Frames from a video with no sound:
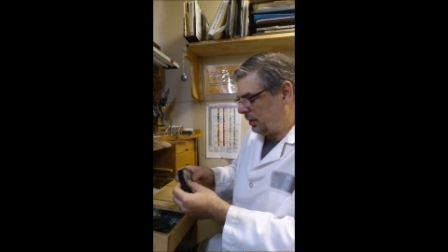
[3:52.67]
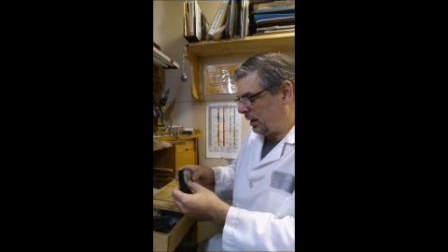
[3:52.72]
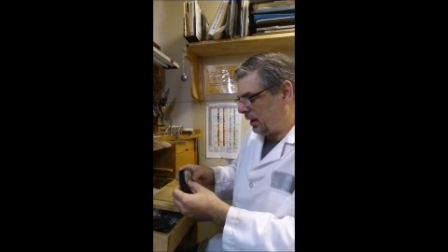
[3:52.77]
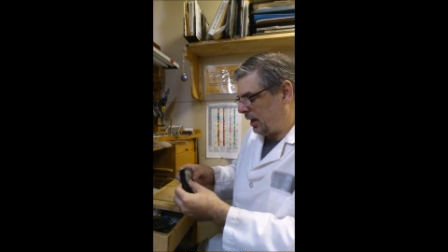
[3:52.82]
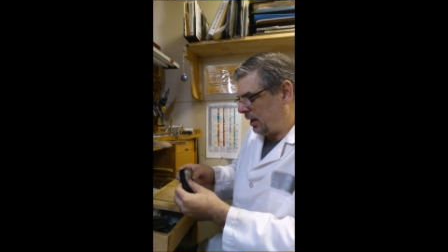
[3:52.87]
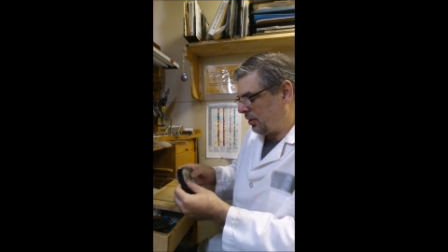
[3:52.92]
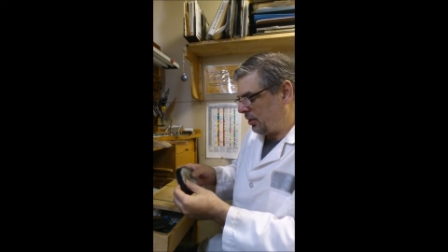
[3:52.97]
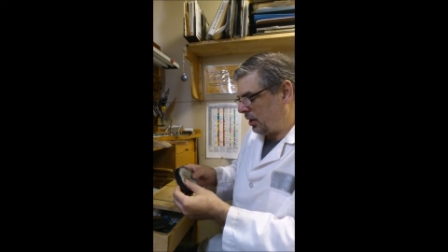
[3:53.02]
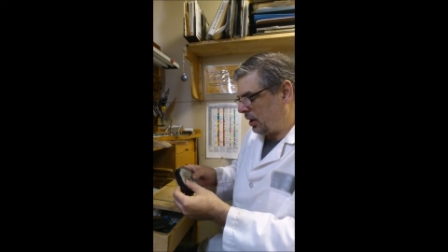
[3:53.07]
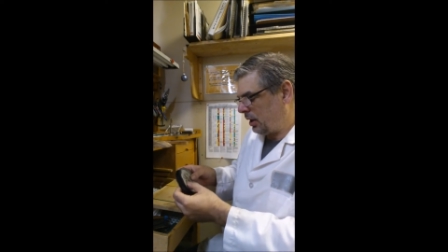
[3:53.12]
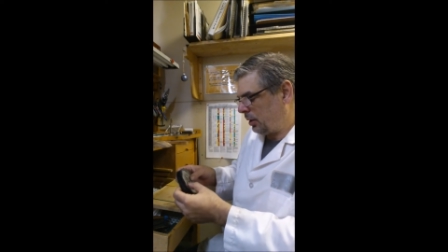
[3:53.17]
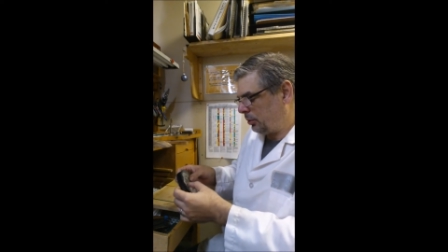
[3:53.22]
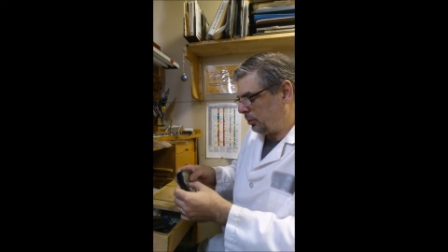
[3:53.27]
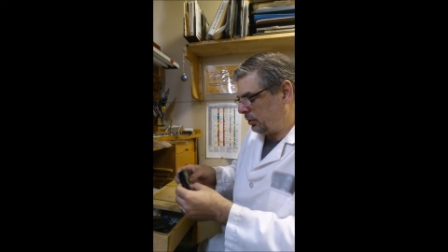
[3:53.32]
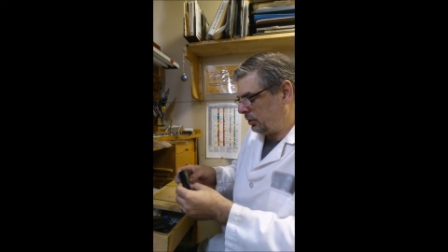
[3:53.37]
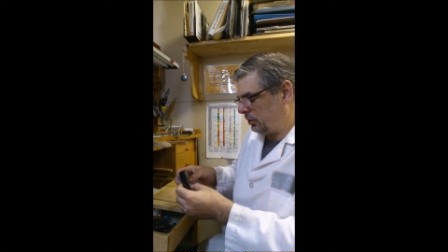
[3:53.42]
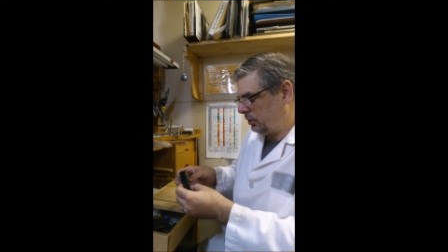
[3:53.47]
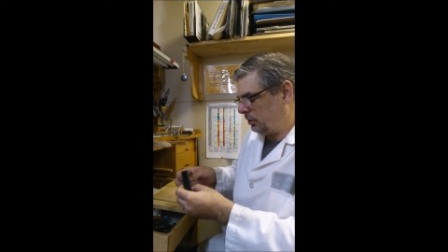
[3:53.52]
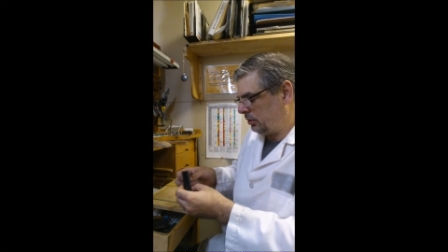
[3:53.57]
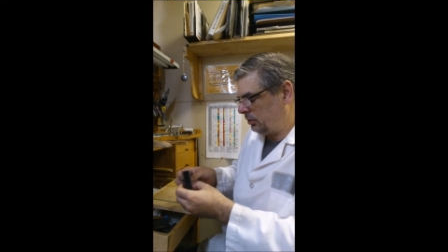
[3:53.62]
and I thought I
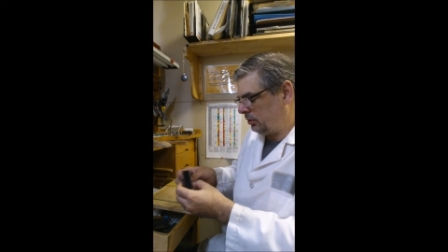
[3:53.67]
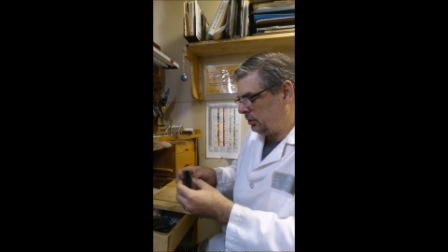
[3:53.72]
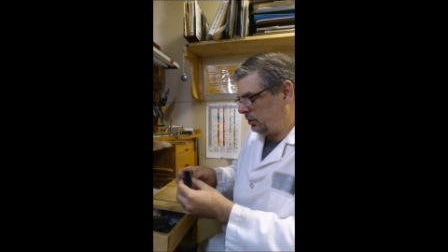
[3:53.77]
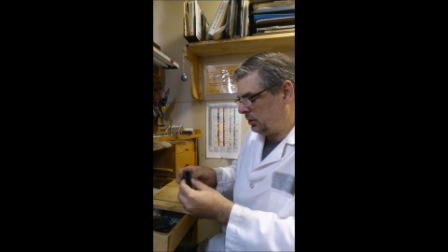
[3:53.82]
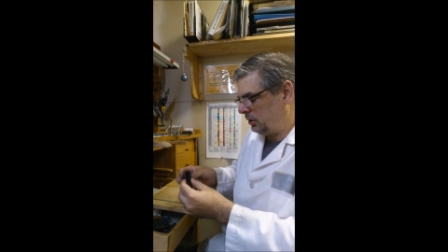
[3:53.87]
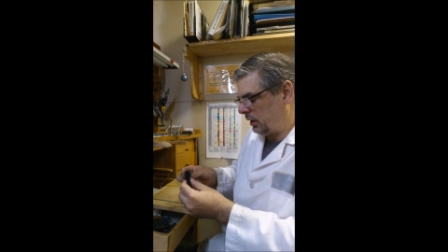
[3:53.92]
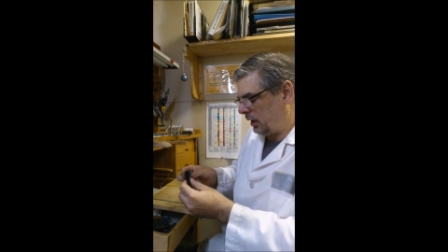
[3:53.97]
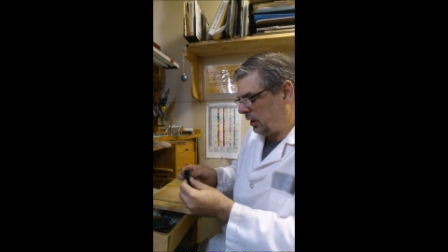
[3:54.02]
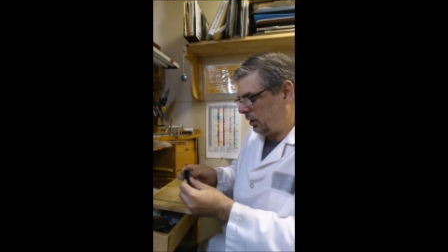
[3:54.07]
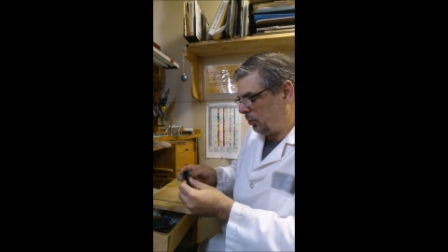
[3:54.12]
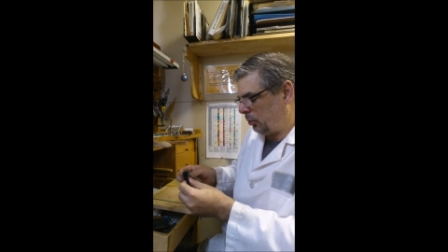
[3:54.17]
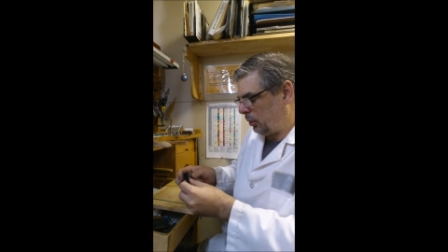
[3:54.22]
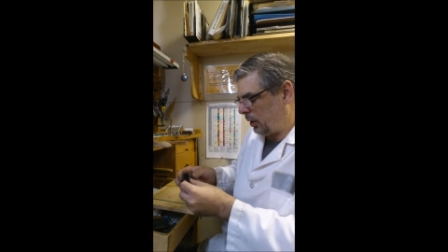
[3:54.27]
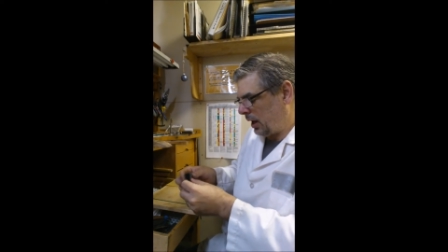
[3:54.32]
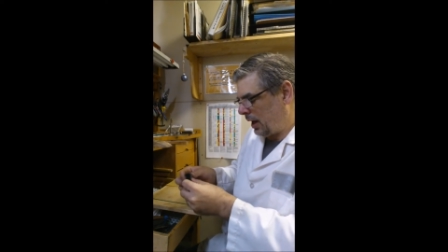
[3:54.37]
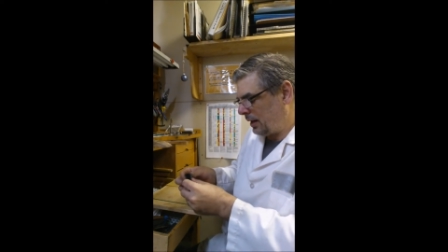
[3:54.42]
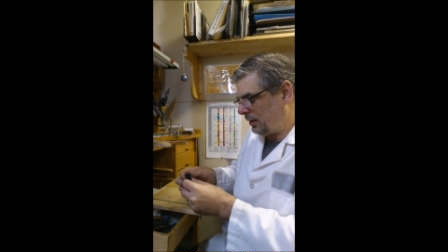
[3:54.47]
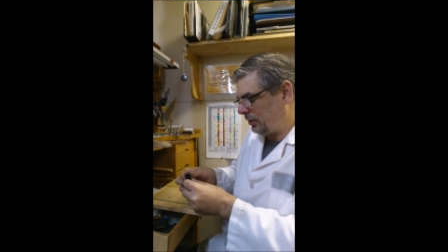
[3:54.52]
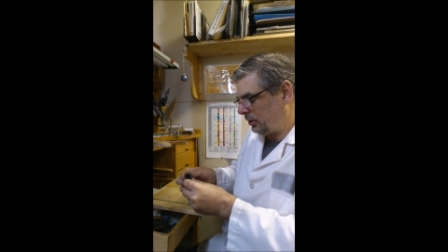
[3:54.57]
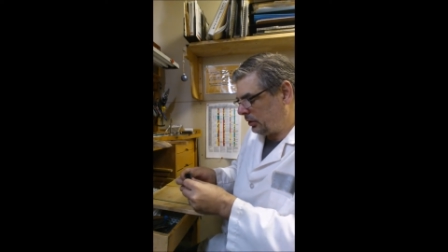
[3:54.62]
would share what
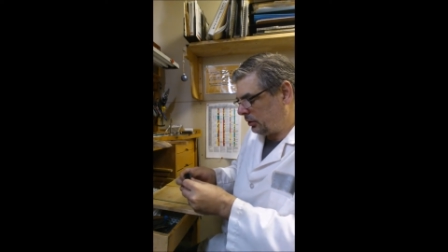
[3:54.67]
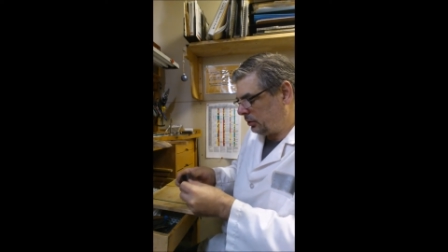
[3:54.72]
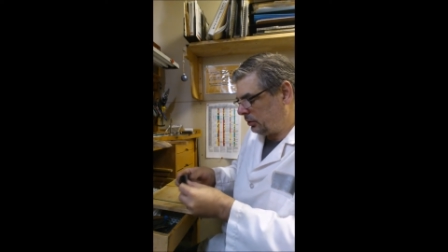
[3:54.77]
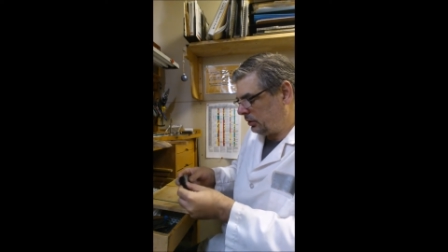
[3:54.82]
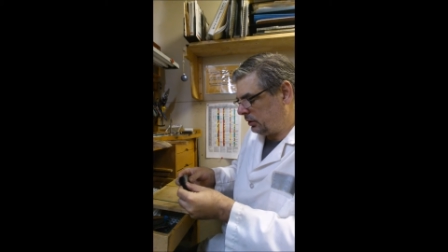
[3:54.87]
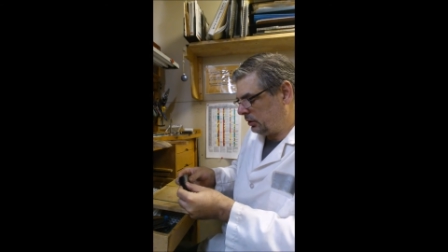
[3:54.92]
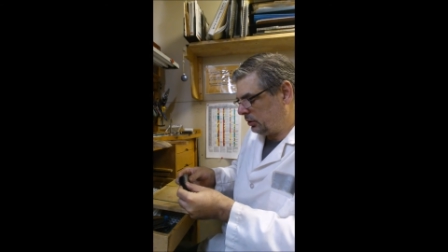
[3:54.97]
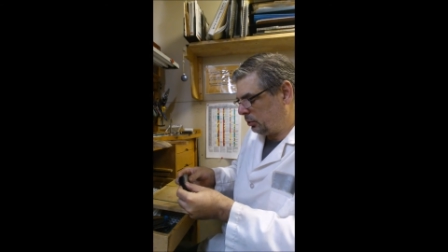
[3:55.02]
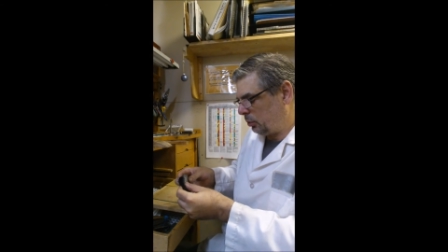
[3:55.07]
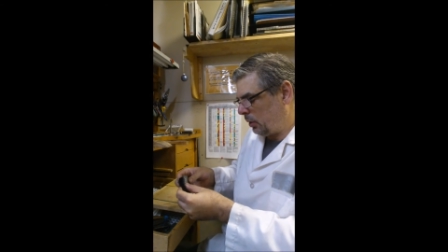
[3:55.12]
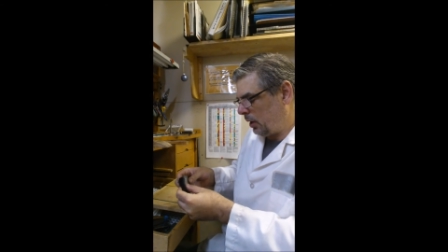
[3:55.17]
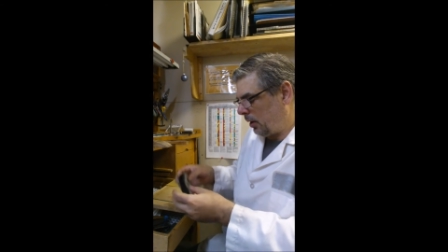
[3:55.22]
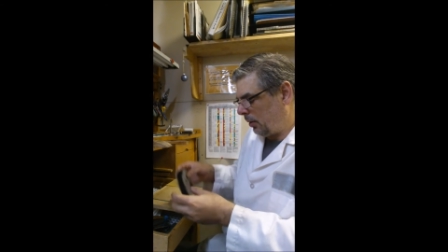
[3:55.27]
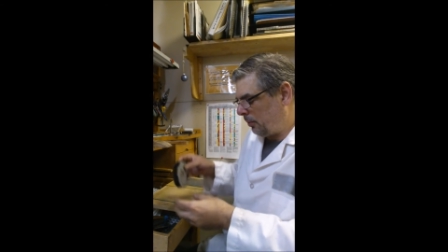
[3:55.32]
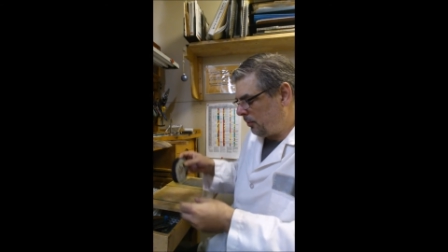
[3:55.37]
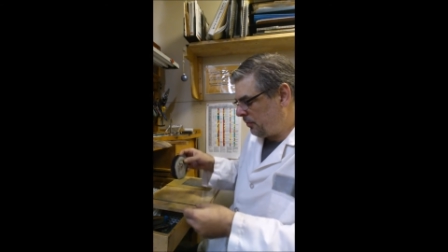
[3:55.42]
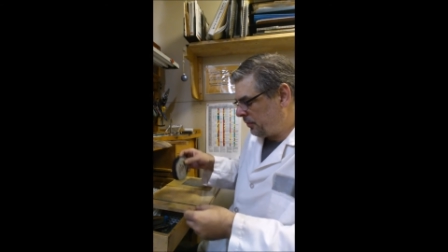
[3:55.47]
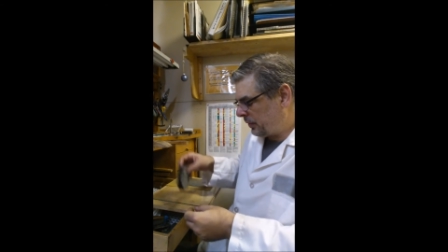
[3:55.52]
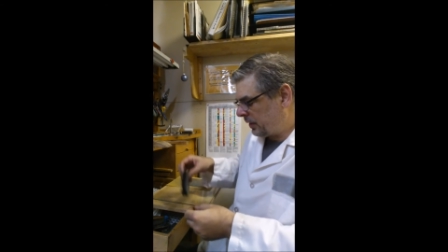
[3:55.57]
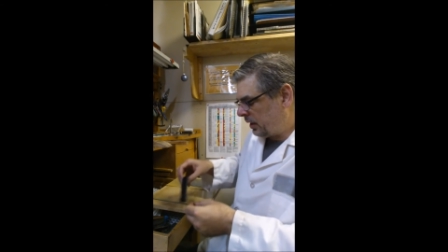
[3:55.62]
I do as well.